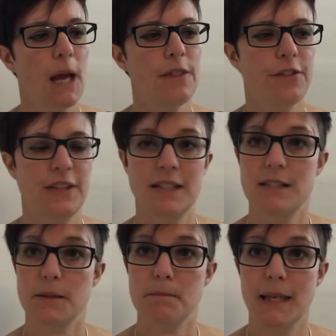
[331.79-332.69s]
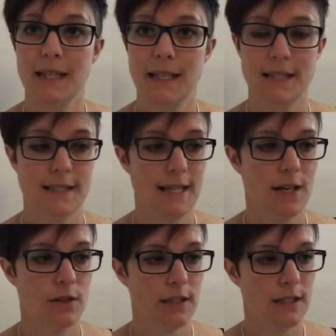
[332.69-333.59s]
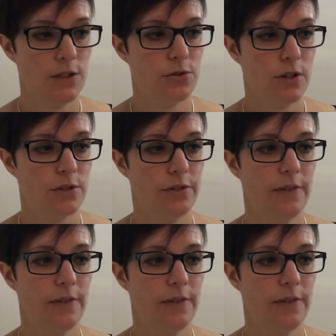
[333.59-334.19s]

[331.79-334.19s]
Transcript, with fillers: other things that make it sound like an introductory